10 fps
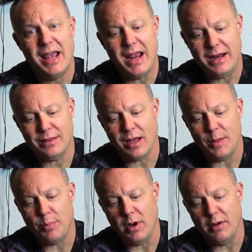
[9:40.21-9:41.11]
any
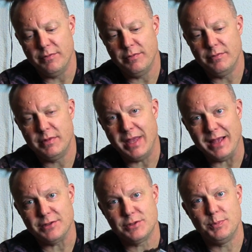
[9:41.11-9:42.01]
type of
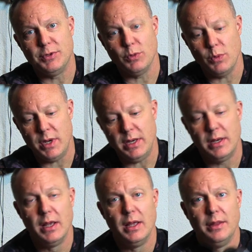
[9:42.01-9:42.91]
tests between
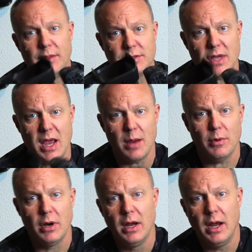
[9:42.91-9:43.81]
this
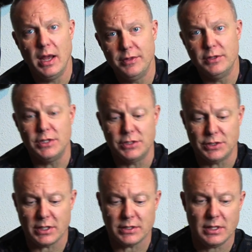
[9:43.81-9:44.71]
camera and the
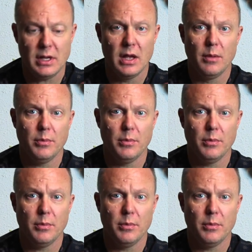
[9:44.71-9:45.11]
G60,